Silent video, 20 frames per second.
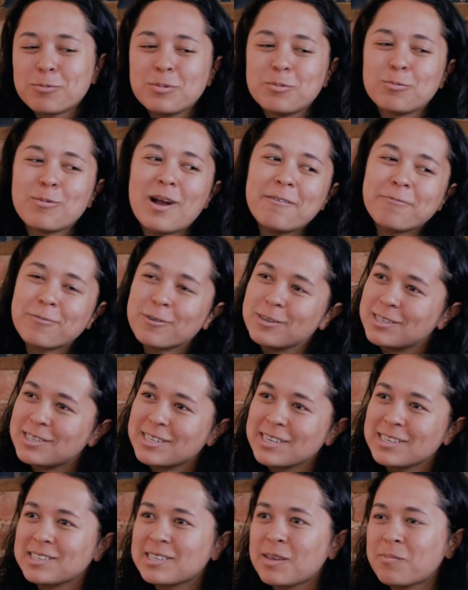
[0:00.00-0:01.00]

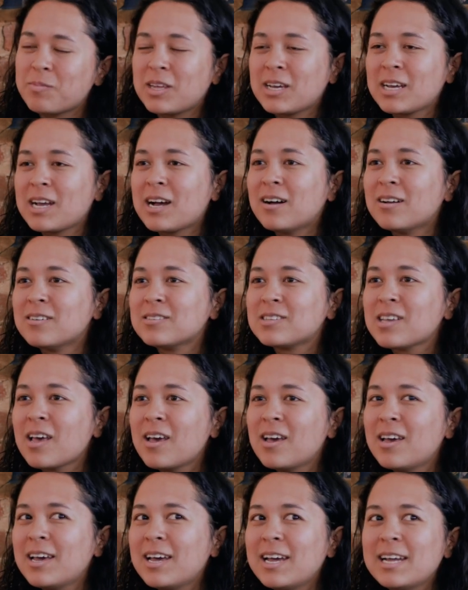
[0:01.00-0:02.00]
referencing something else,
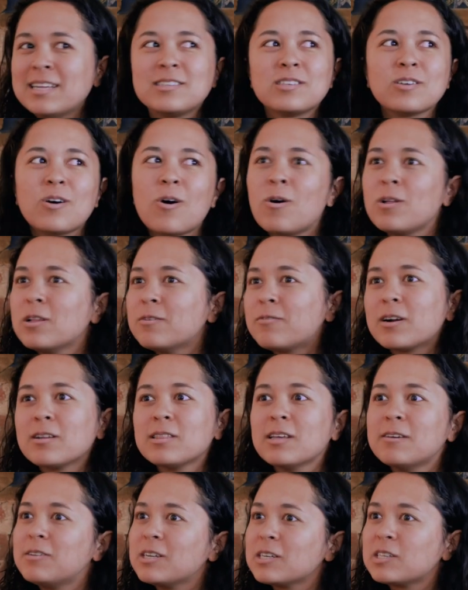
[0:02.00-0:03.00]
it's all of our
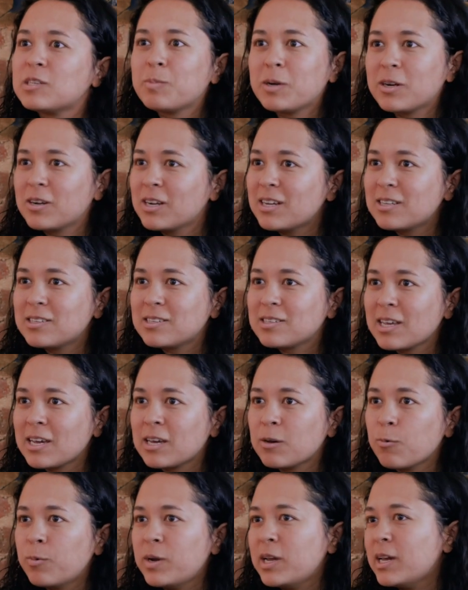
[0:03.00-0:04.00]
lived experience.
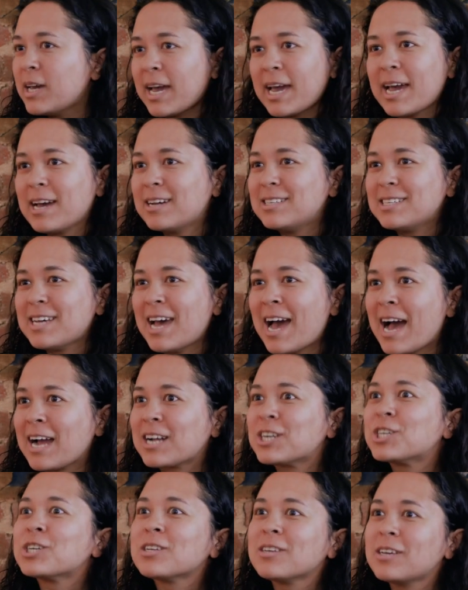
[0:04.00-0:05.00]
Like, we can't
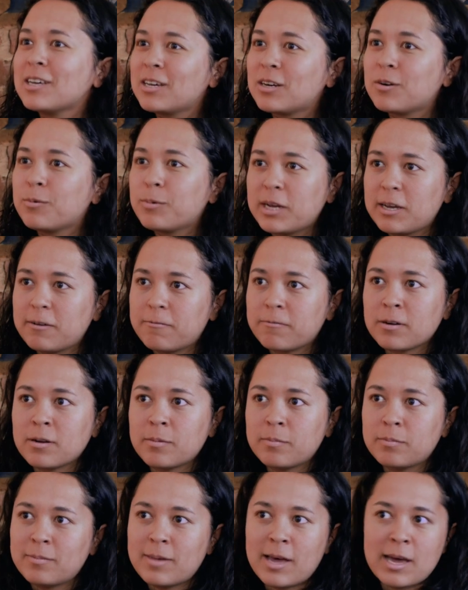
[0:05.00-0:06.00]
actually get away
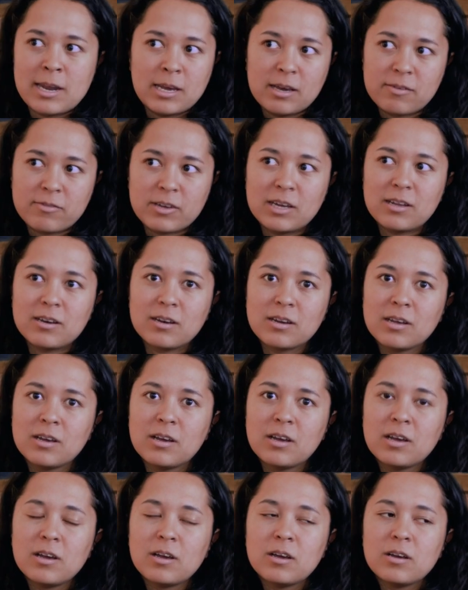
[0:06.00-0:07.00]
from any of it.
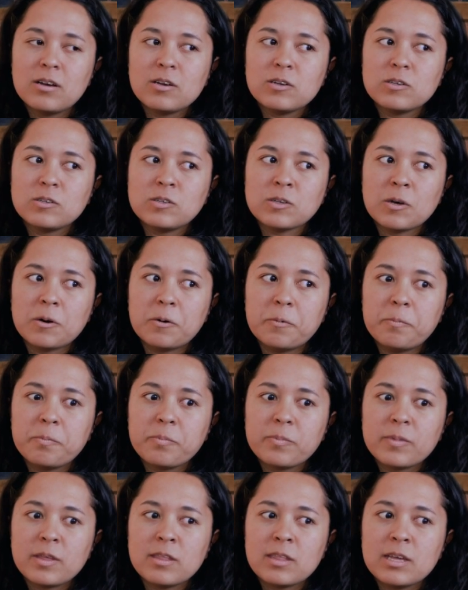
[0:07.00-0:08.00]
So
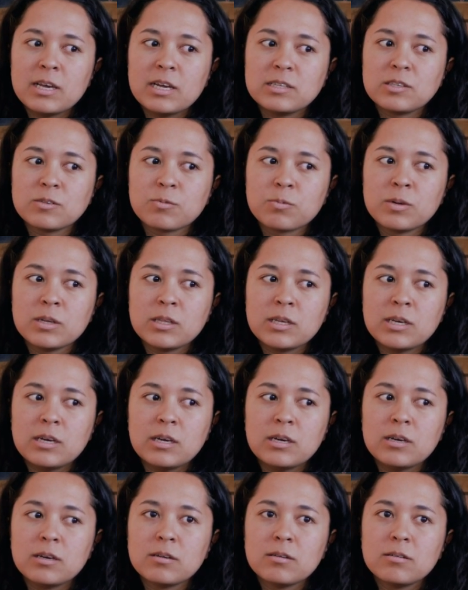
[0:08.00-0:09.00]
I think it's
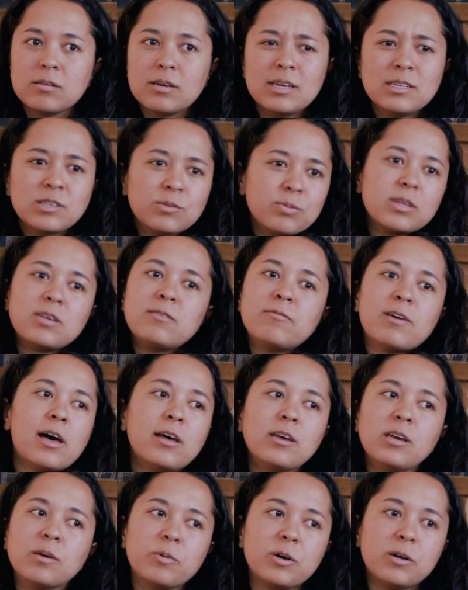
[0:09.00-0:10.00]
really
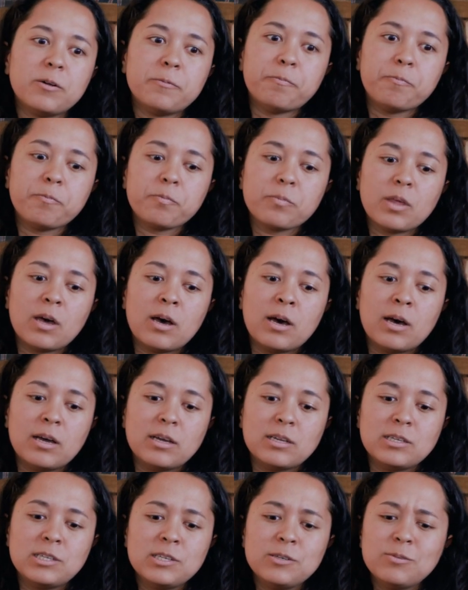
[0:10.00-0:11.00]
valuable
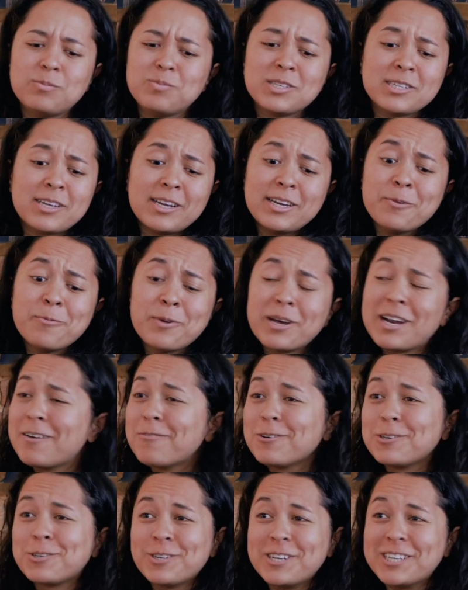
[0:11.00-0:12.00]
to study
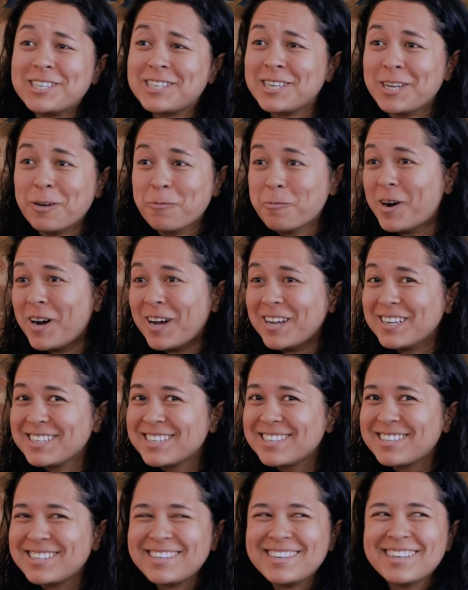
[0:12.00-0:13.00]
whatever tradition you
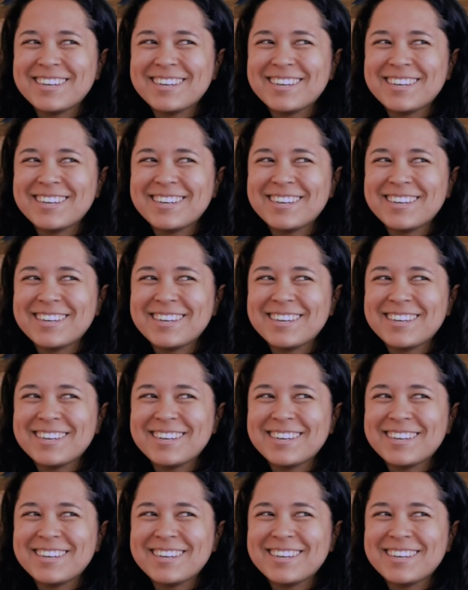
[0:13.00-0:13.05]
want.